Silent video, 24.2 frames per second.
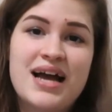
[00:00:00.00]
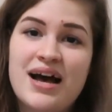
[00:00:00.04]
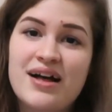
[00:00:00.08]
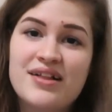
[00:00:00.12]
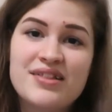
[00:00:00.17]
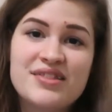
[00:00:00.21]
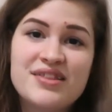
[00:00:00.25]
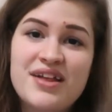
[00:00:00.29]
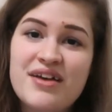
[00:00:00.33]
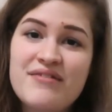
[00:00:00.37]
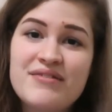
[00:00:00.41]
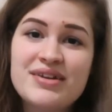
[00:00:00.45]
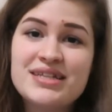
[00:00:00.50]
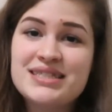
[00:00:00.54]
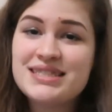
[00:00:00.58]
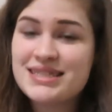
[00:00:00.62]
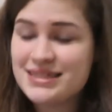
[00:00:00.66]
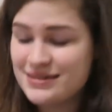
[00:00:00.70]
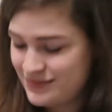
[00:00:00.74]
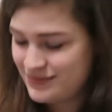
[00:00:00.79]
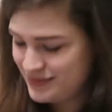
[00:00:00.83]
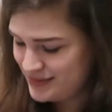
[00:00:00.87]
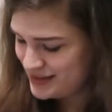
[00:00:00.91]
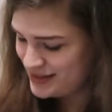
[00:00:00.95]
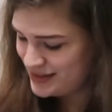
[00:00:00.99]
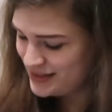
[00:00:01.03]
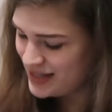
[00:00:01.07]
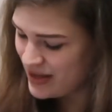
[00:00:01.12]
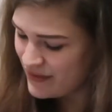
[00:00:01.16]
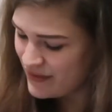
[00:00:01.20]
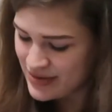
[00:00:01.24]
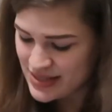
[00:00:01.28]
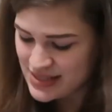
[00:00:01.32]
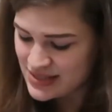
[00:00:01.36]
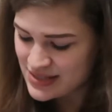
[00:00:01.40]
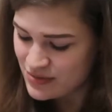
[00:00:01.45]
I love it.
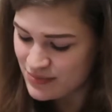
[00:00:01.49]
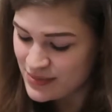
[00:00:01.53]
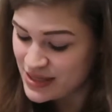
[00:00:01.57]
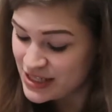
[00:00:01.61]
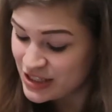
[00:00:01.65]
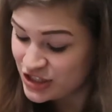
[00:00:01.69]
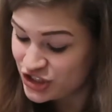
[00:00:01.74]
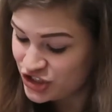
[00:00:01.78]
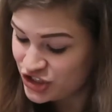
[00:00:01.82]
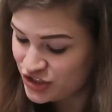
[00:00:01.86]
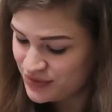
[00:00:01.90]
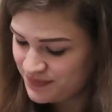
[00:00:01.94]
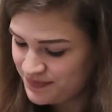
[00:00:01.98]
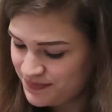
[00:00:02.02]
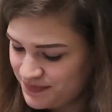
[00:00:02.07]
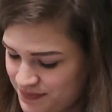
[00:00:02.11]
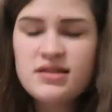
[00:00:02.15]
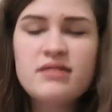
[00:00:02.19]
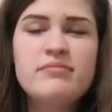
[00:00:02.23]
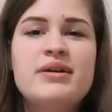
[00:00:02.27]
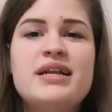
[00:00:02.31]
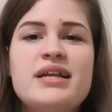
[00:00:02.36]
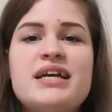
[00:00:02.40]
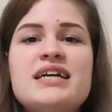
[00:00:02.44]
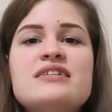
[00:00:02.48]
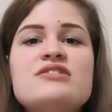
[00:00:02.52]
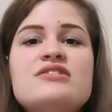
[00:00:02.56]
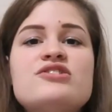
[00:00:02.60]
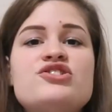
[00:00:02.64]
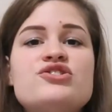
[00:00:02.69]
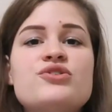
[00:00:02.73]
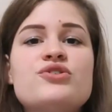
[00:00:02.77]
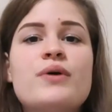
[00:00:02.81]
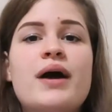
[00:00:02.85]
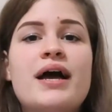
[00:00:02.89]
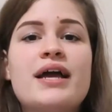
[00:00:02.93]
Love it so much. Somebody asked,
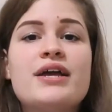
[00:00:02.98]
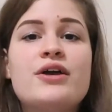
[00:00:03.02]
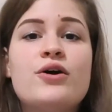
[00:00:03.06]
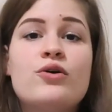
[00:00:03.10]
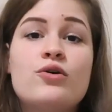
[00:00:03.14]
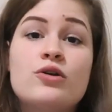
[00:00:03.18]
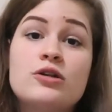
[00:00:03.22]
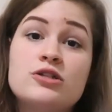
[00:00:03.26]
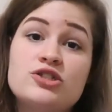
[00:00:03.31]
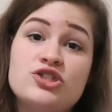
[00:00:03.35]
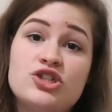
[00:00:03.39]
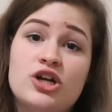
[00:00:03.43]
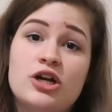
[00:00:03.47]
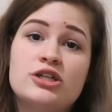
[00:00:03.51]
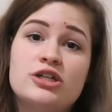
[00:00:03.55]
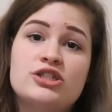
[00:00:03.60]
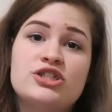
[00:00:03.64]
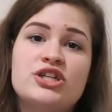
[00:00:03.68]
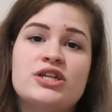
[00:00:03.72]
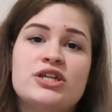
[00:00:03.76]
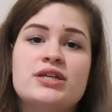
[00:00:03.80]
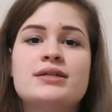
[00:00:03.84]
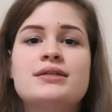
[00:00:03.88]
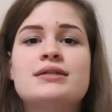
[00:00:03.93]
do I go to church?